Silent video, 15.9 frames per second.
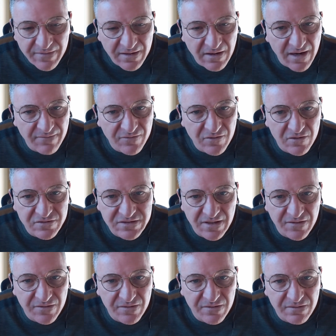I think I have close
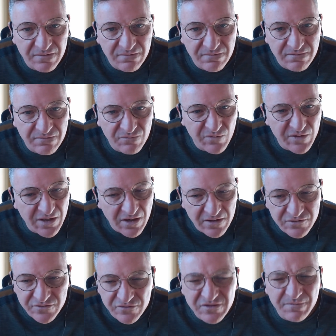to
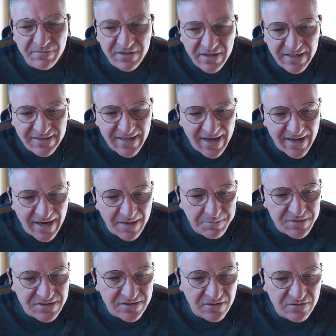300 or something like that
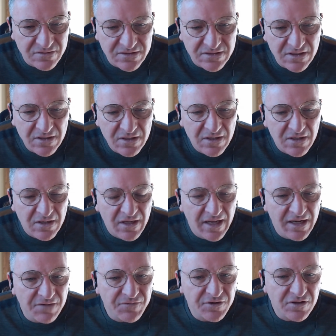episodes.
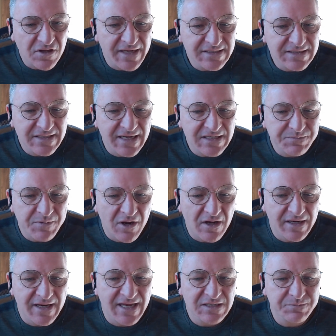And if you like today's
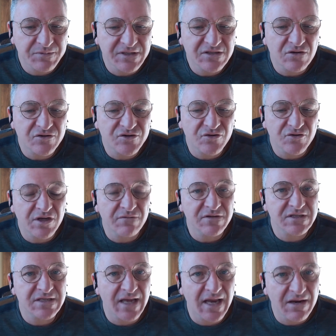podcast, please also
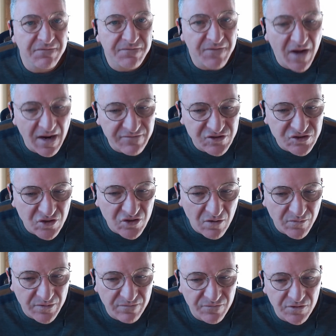give us a five
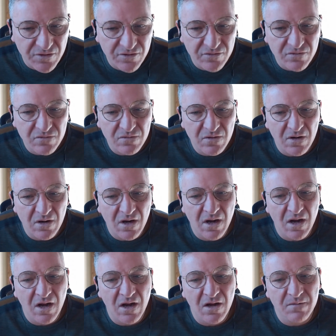star review
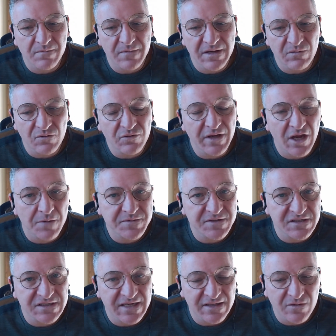um, it really
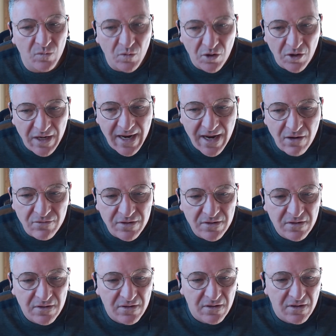helps us get the word out.
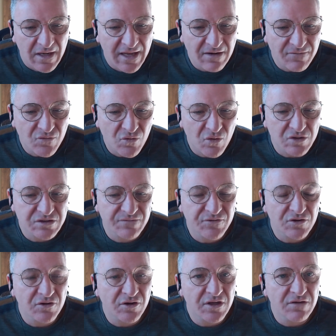And of course,
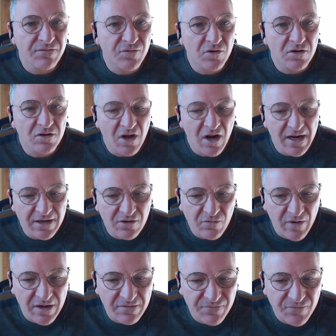if you're looking for a line of
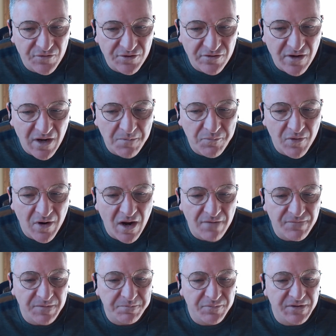credit for your
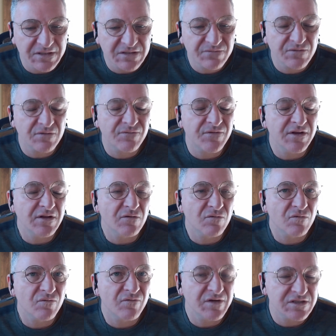nonprofit, please feel free
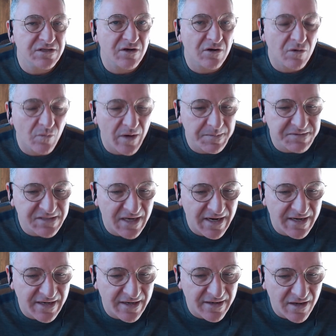to visit our
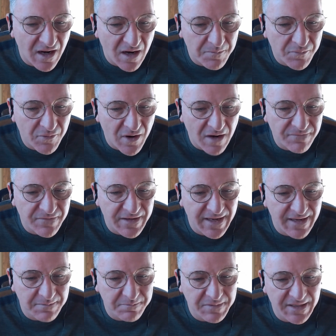website at
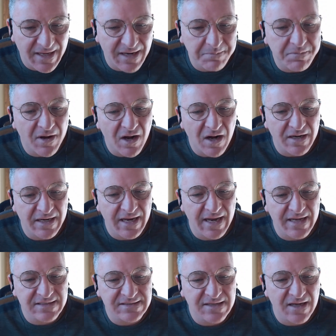
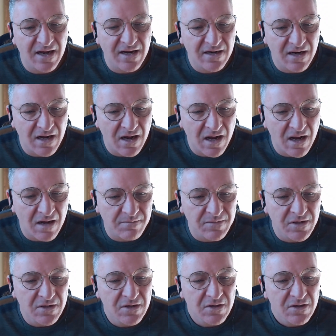nonprofitmbapodcast.com.